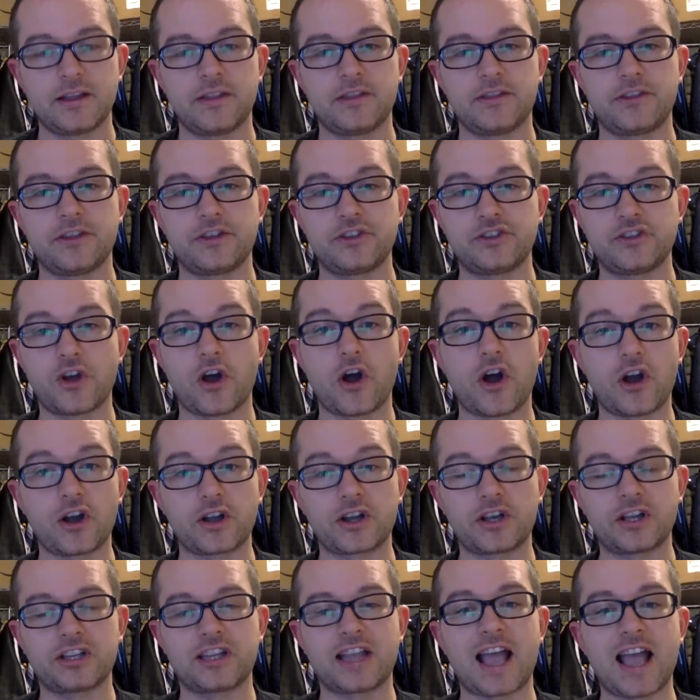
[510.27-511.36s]
the dog
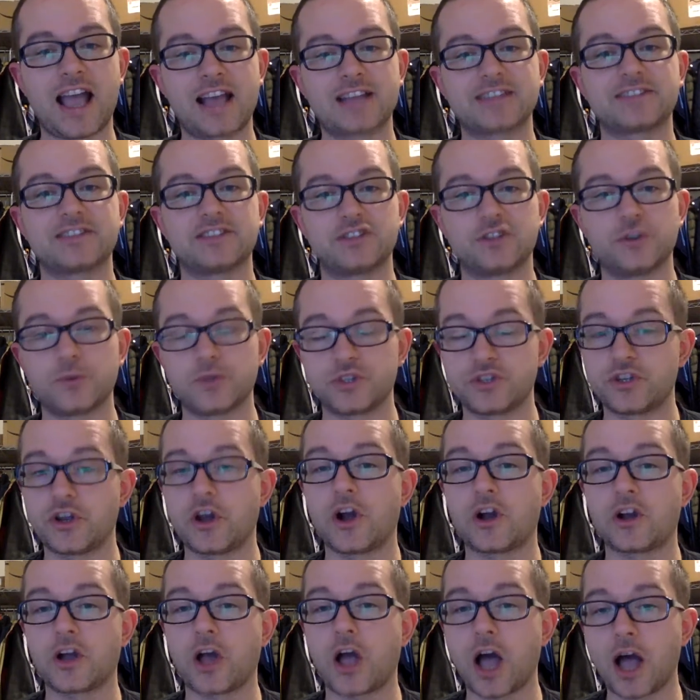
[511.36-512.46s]
class into a
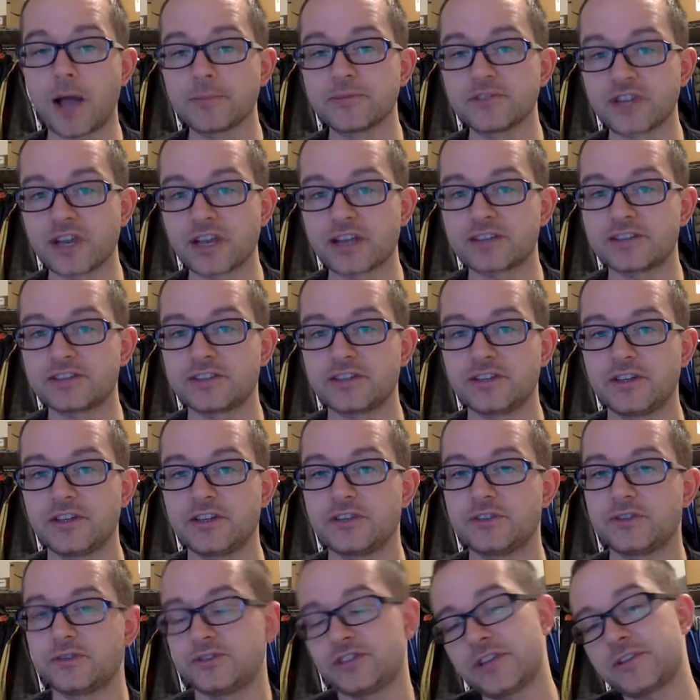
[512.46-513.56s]
dog object
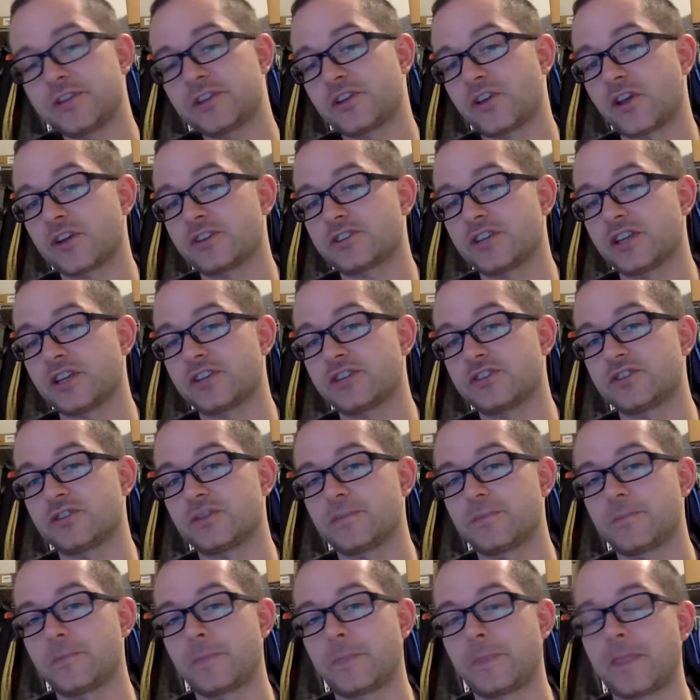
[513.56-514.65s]
to set the dog's age.
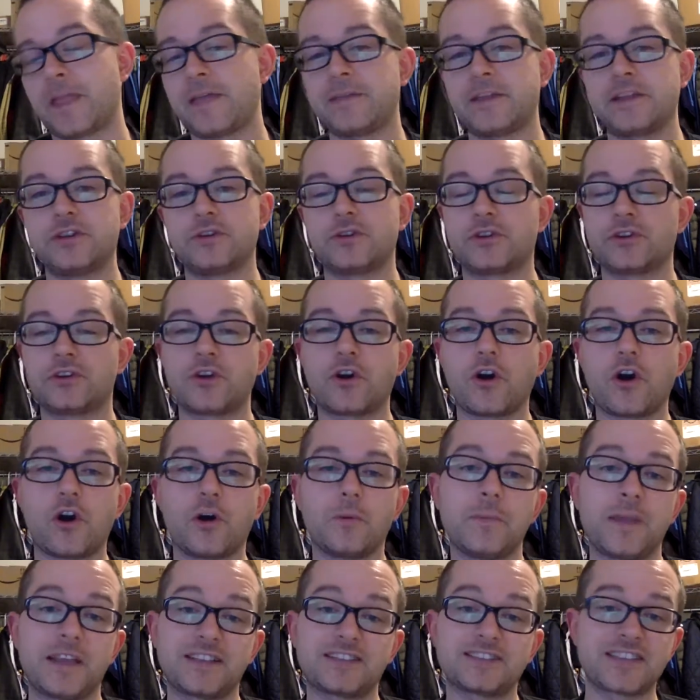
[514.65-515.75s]
And then you could call
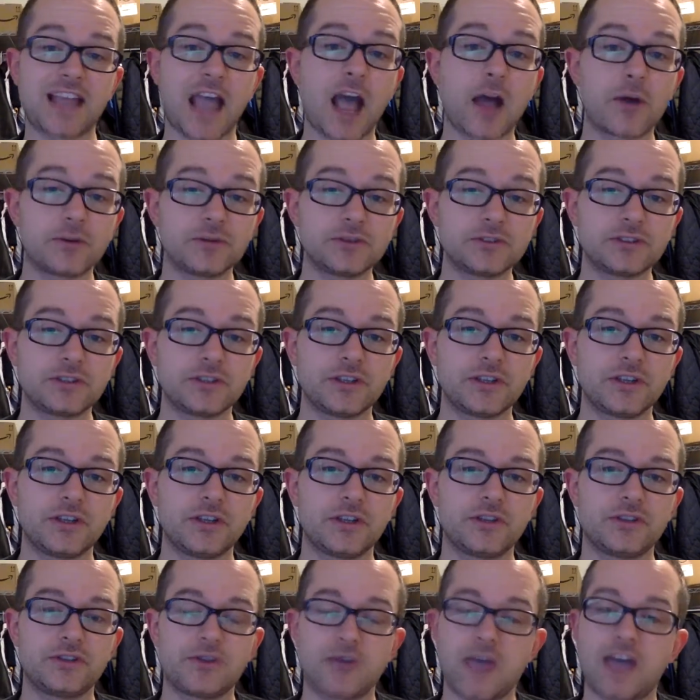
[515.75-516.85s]
make sound
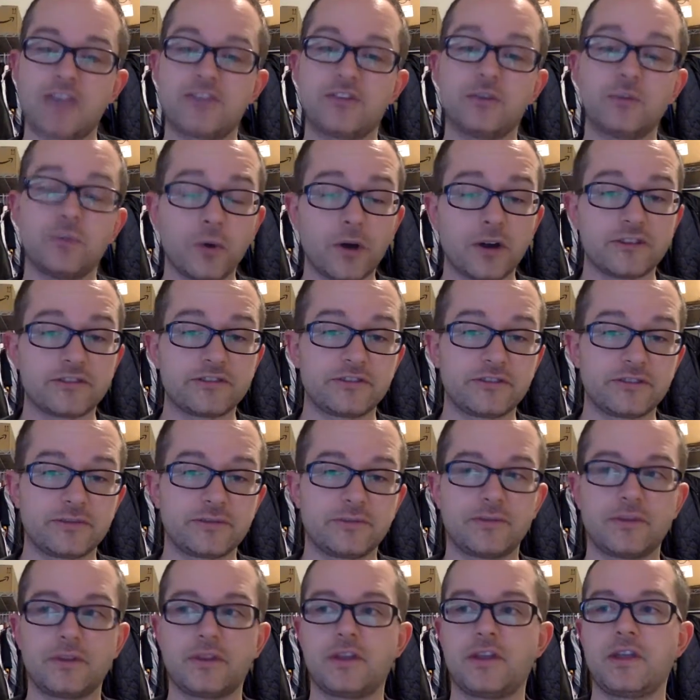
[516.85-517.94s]
to have it woof.
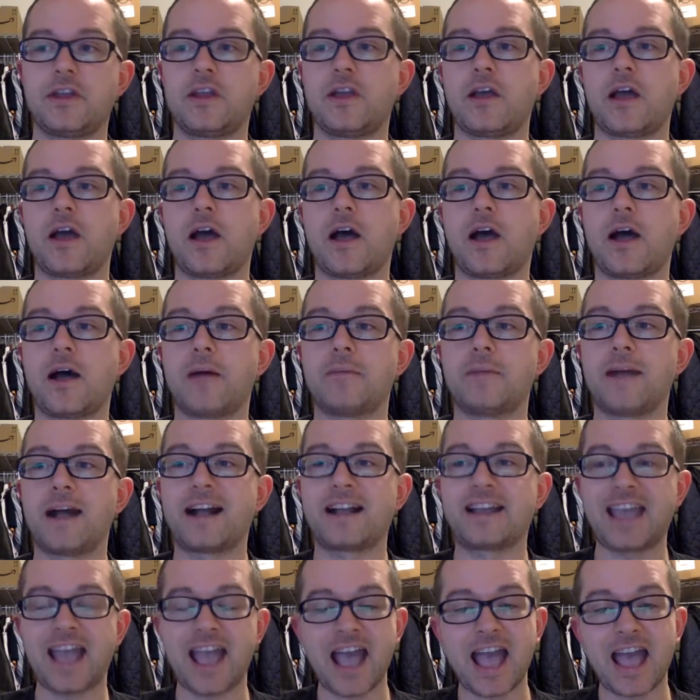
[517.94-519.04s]
A
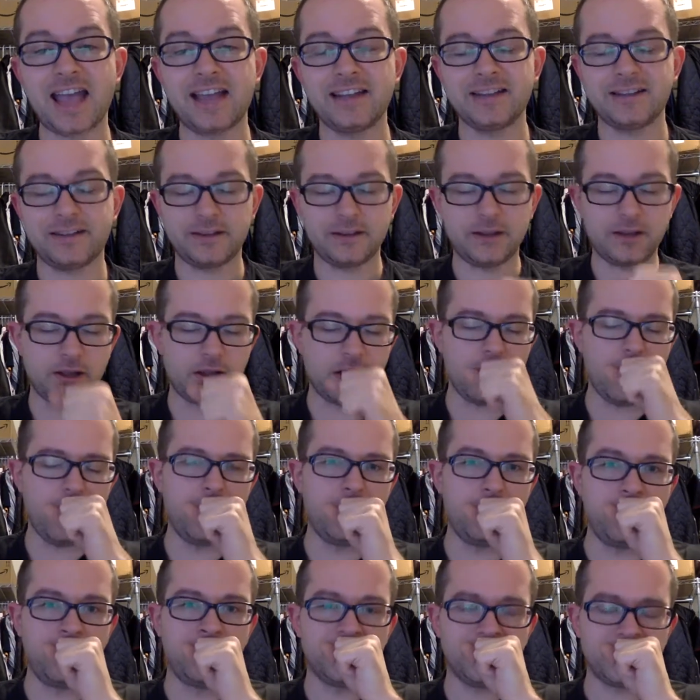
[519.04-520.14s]
cat,
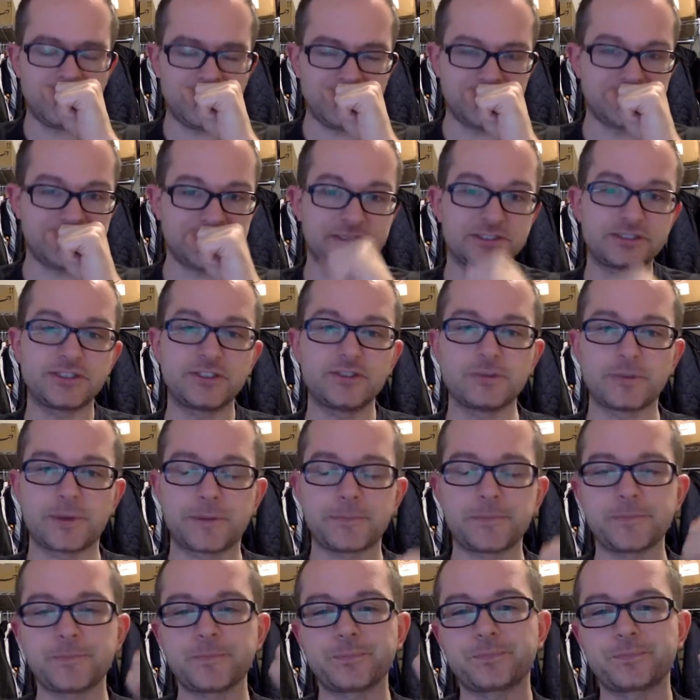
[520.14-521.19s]
excuse me,